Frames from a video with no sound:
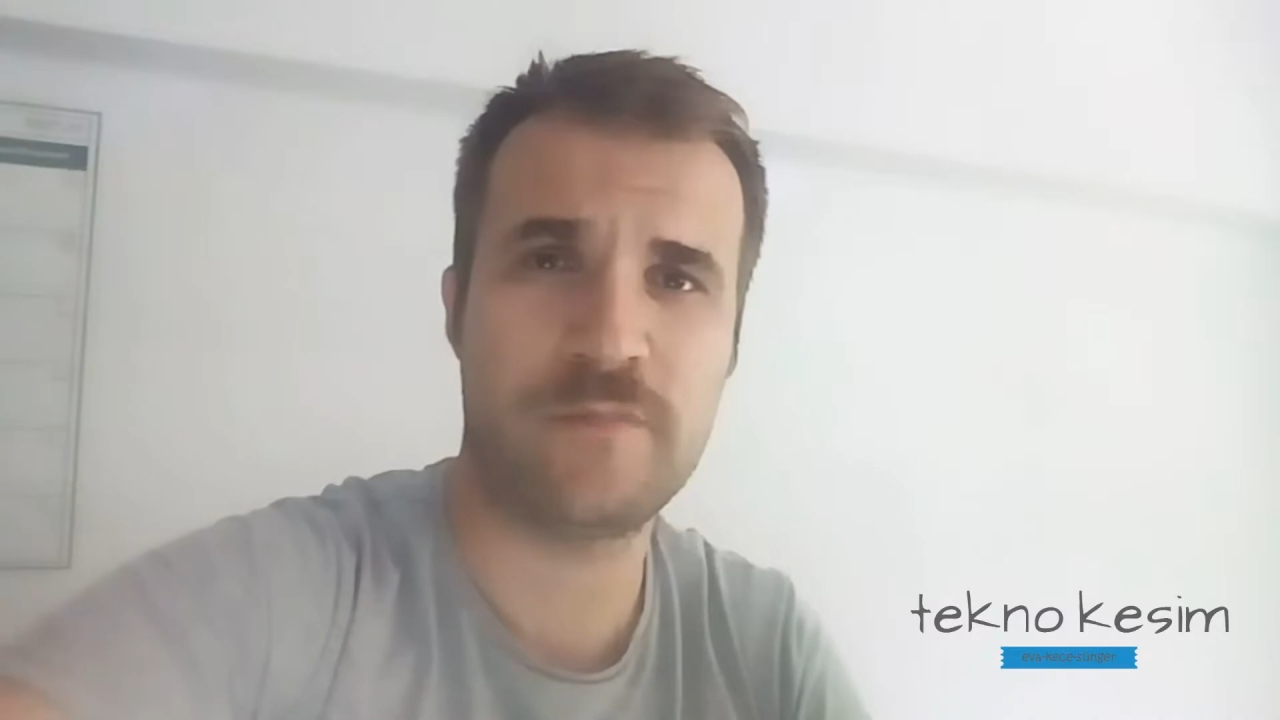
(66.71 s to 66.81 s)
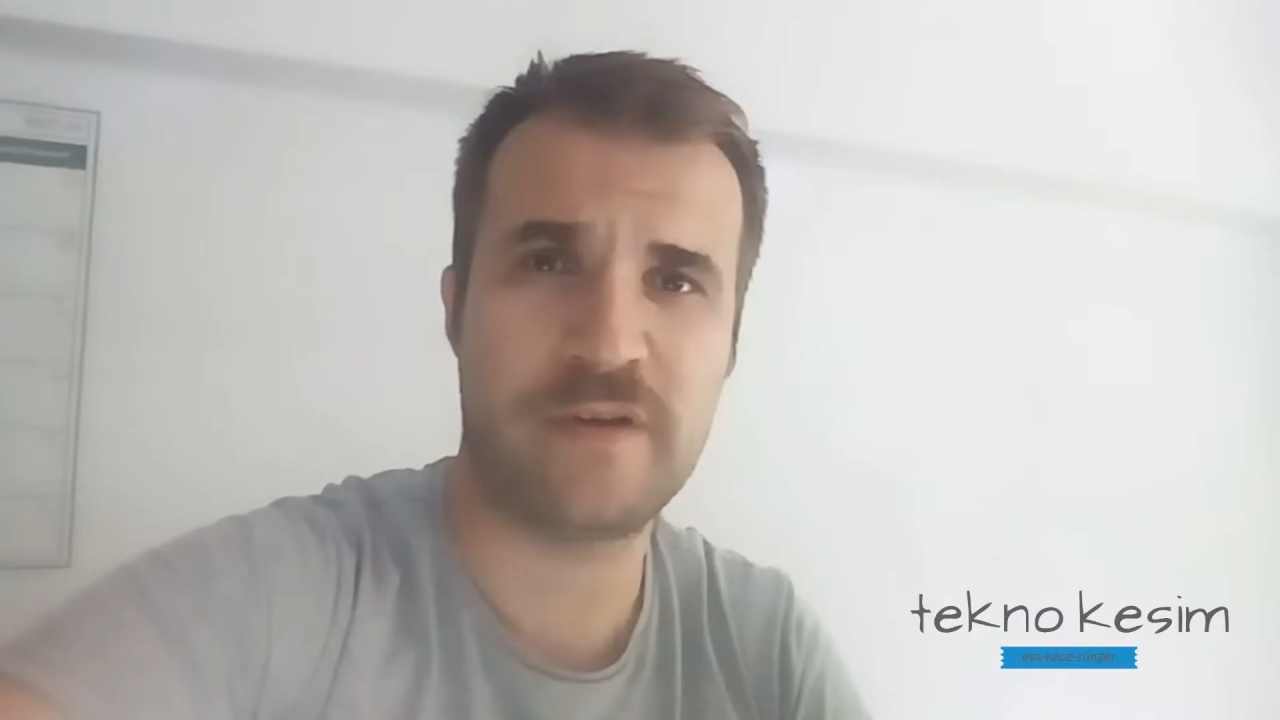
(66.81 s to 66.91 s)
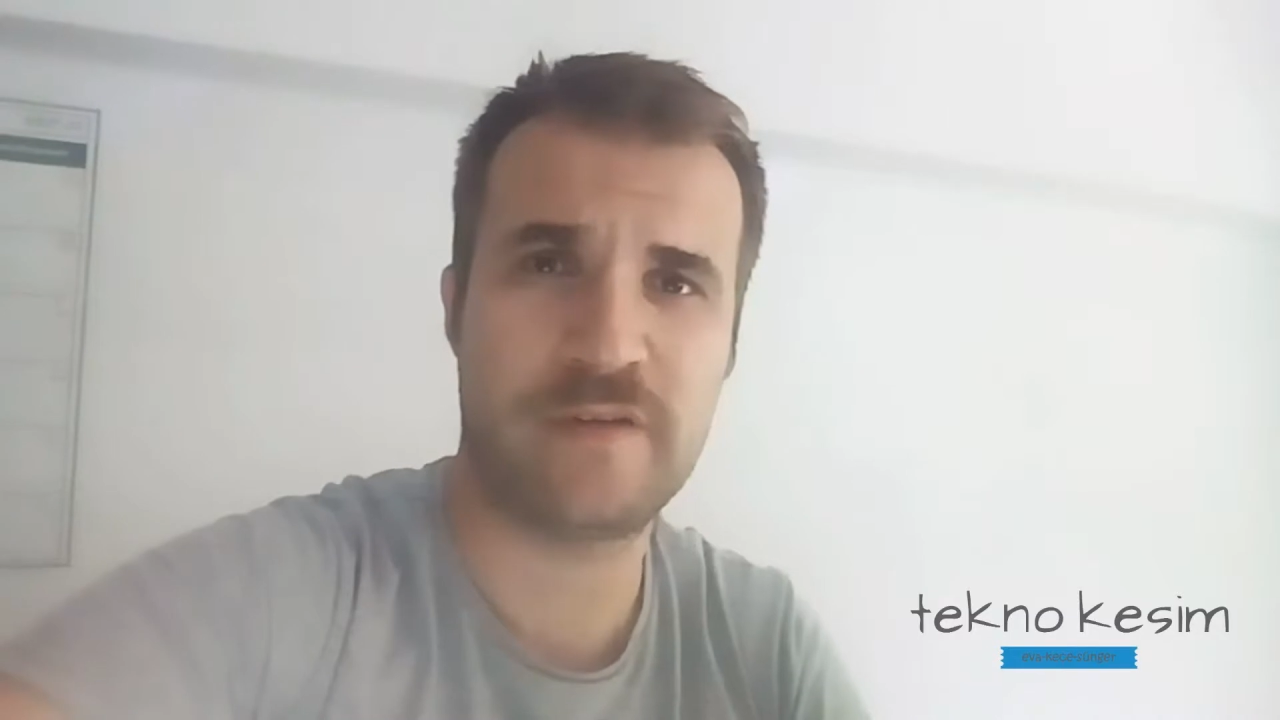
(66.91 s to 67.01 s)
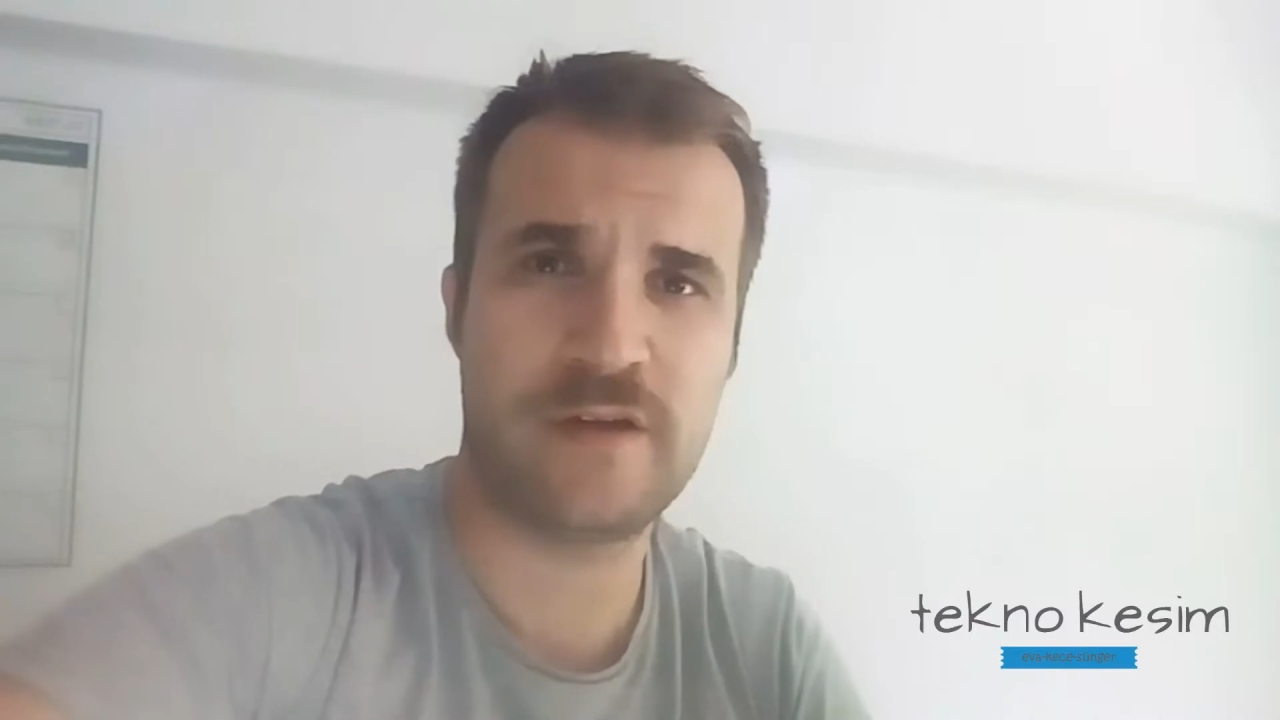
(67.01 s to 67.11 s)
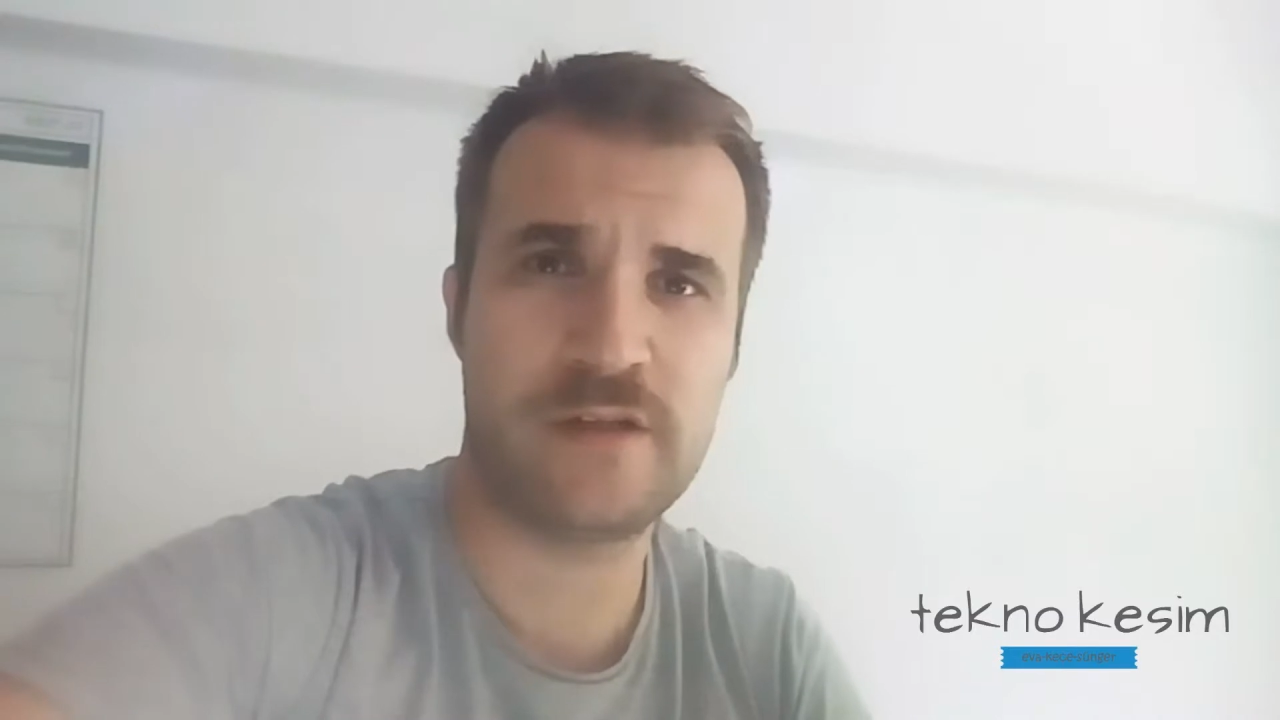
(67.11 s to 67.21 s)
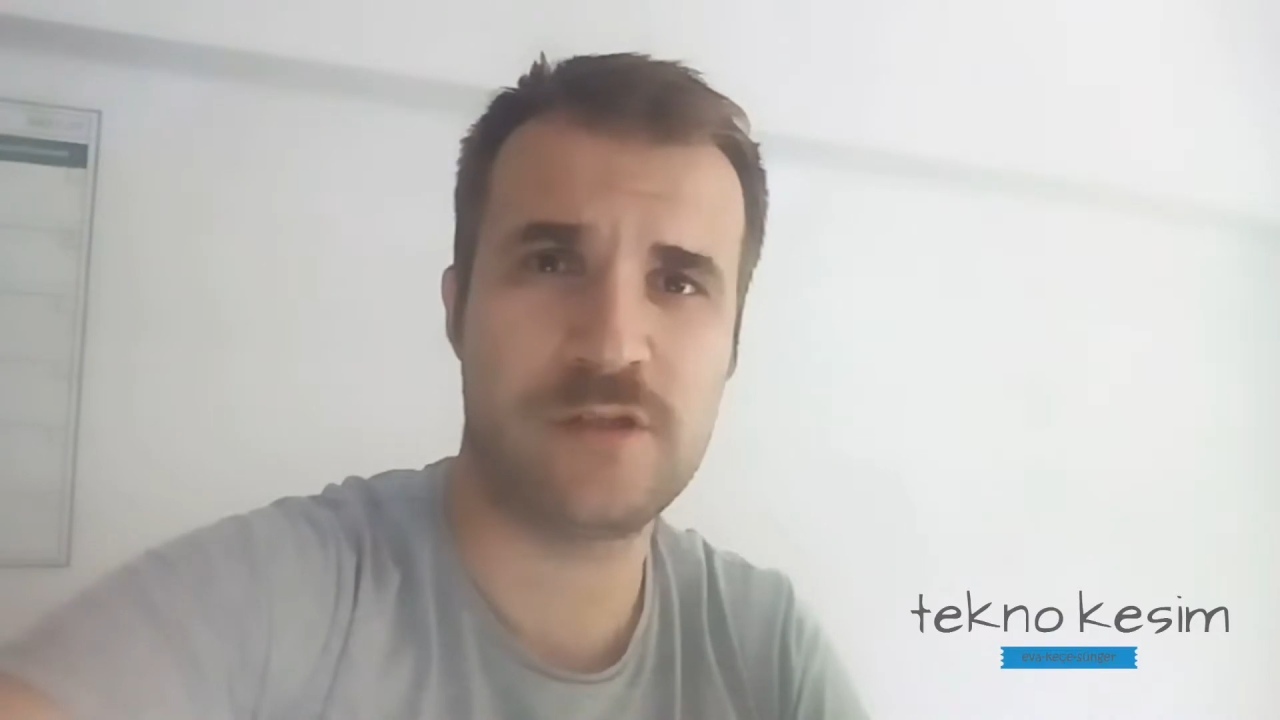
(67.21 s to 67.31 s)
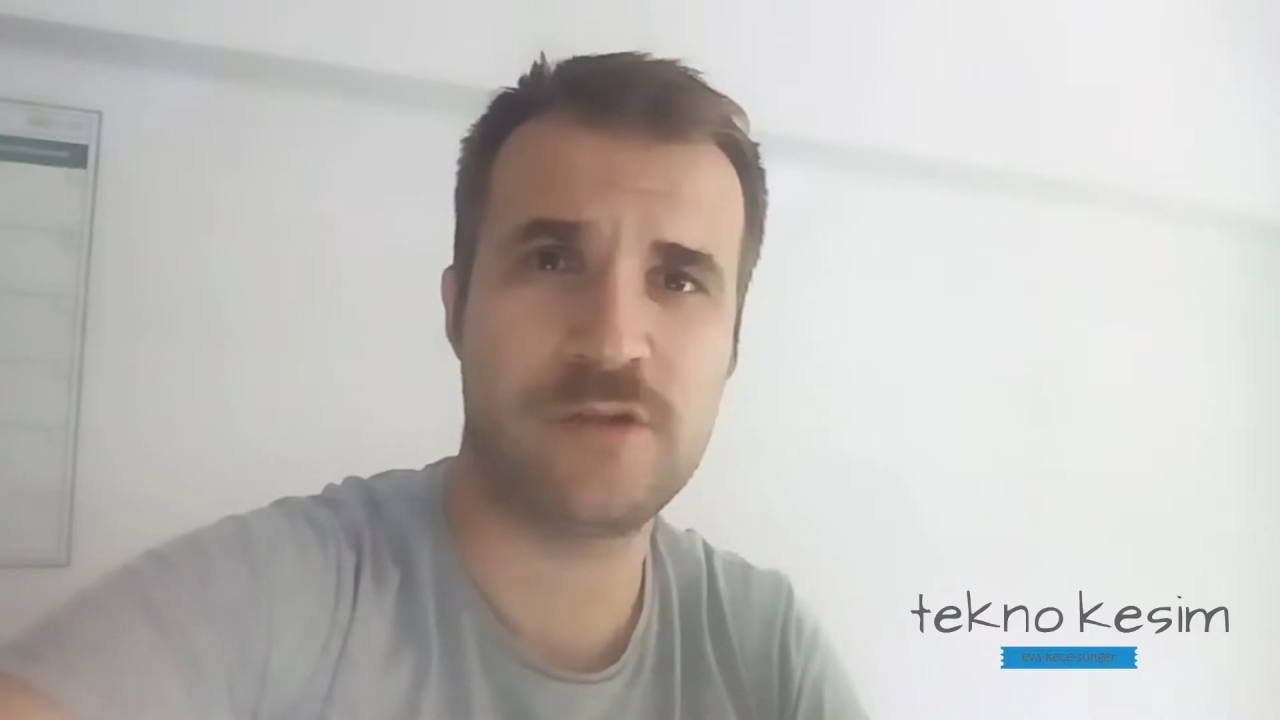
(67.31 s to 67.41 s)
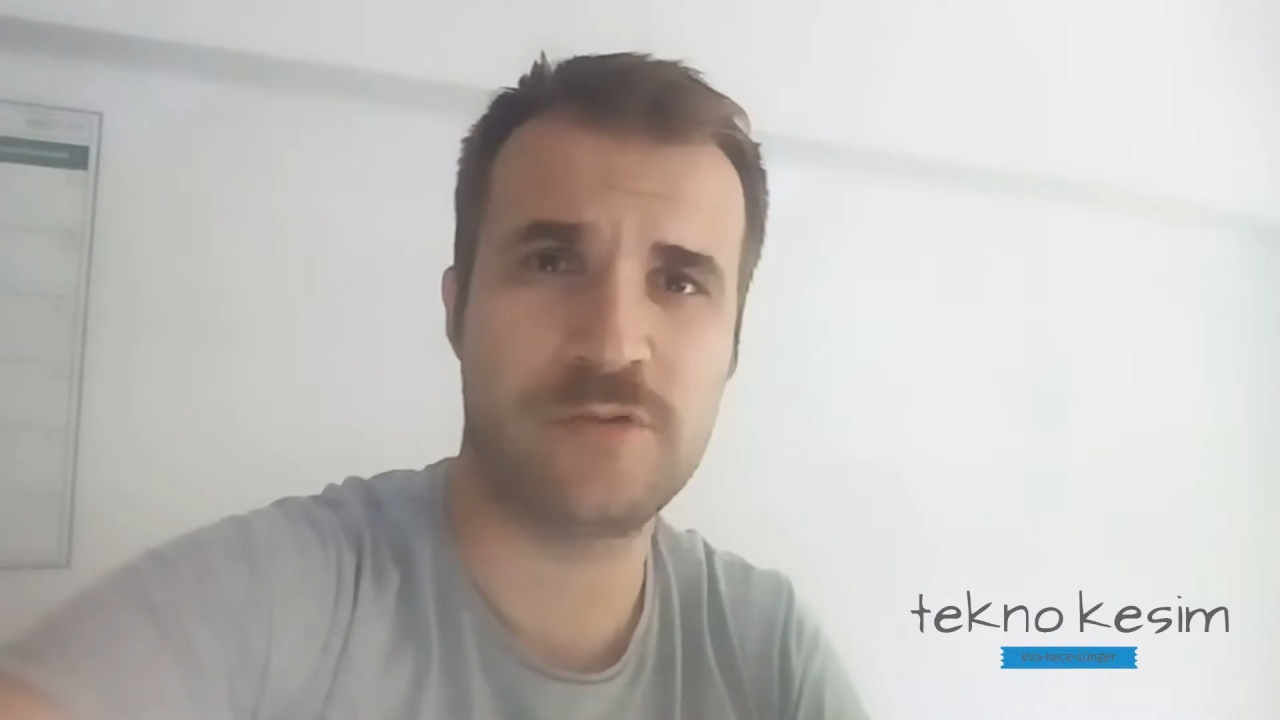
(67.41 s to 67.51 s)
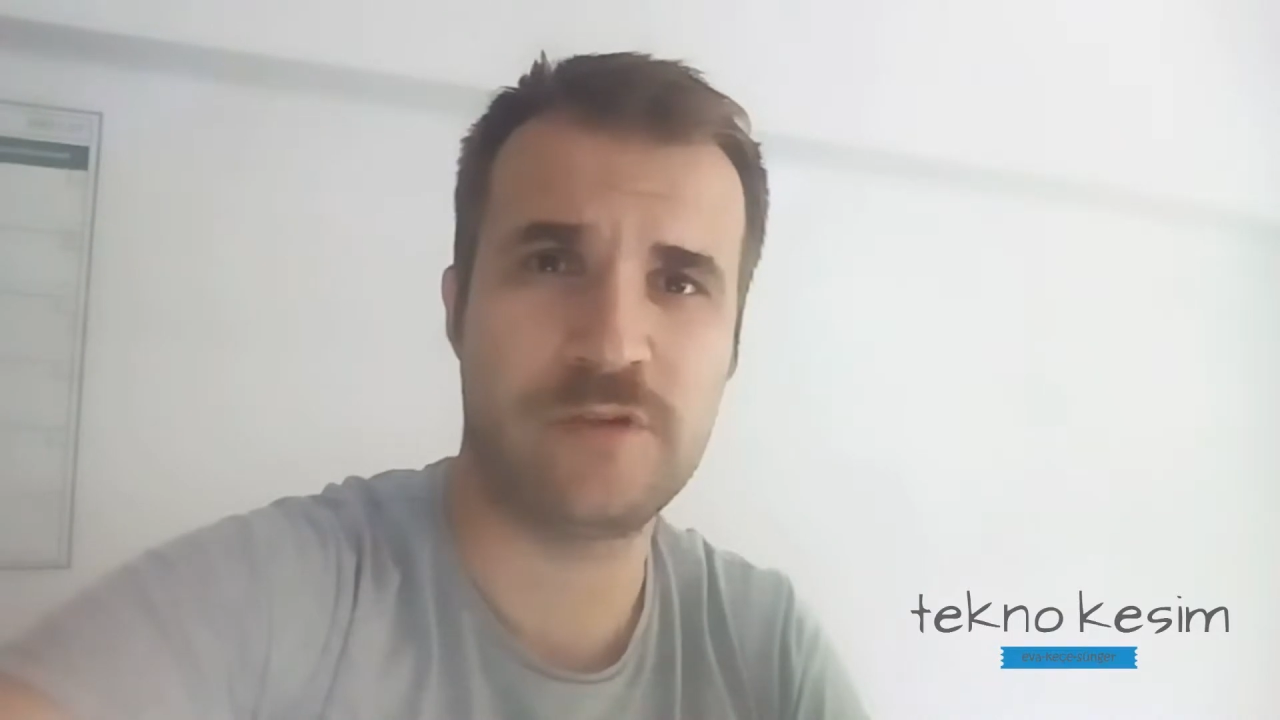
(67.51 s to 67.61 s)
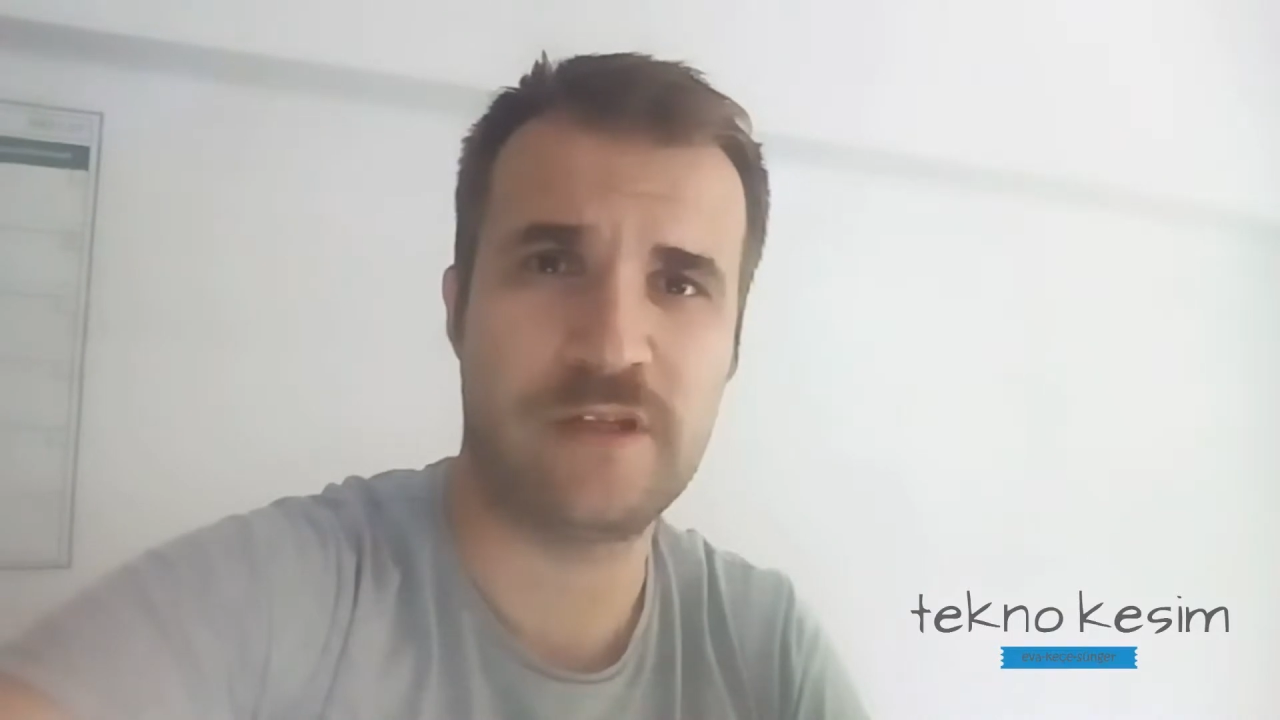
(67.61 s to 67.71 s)
material
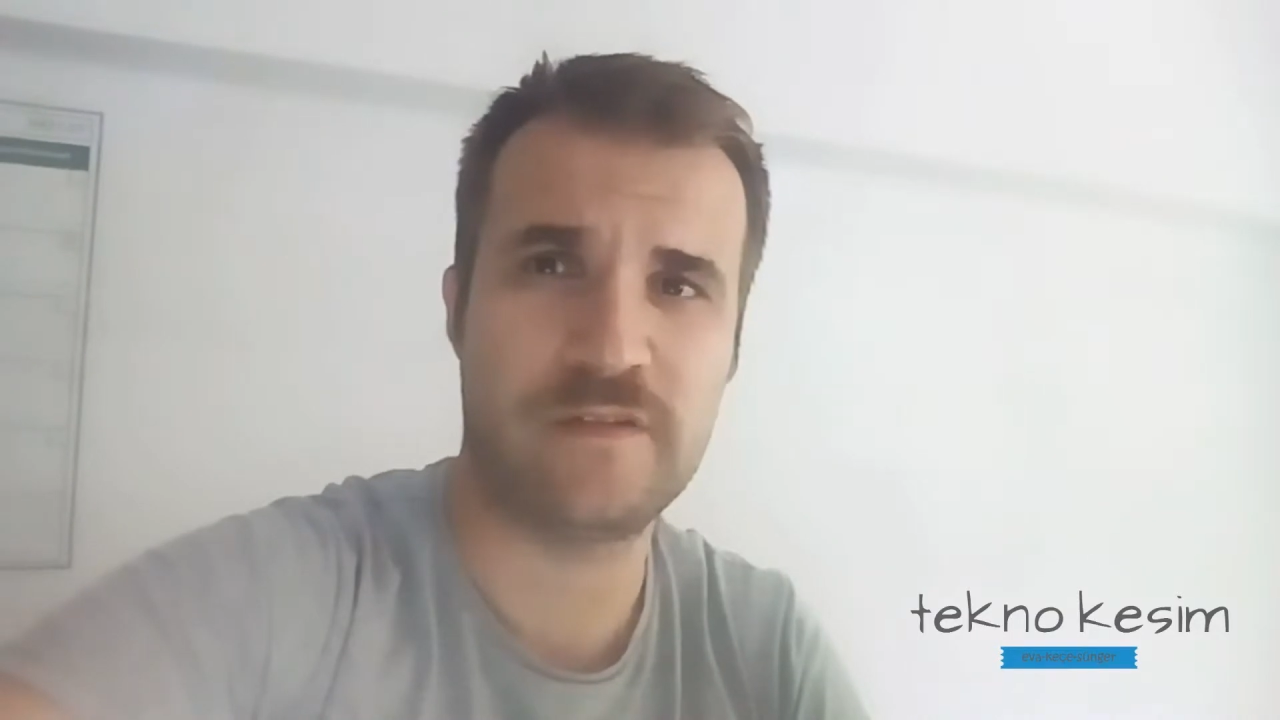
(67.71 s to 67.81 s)
you need.